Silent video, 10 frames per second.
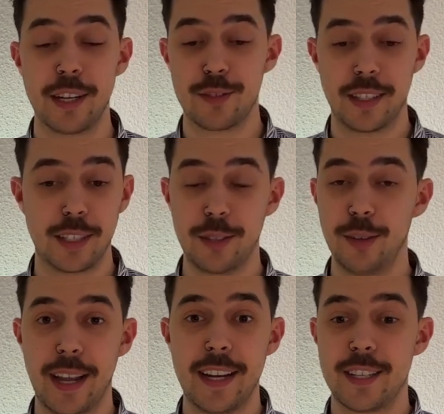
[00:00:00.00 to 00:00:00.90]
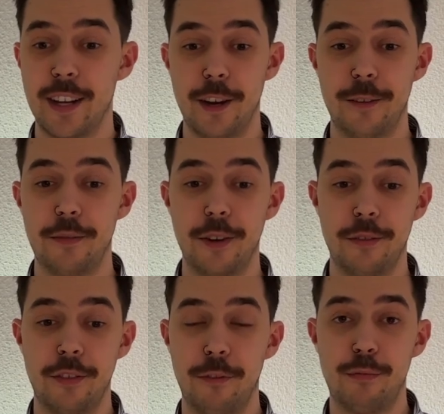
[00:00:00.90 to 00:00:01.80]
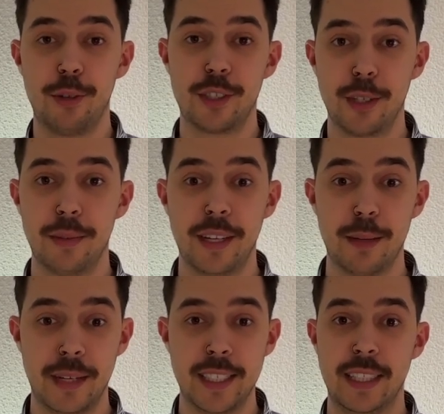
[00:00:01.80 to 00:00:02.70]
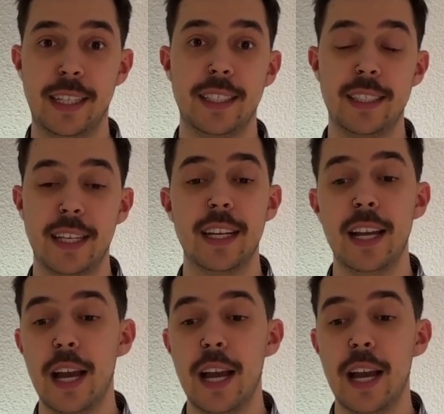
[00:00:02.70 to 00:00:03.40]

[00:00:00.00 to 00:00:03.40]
Drank the Kool-Aid of Prusia being the best, and that's it.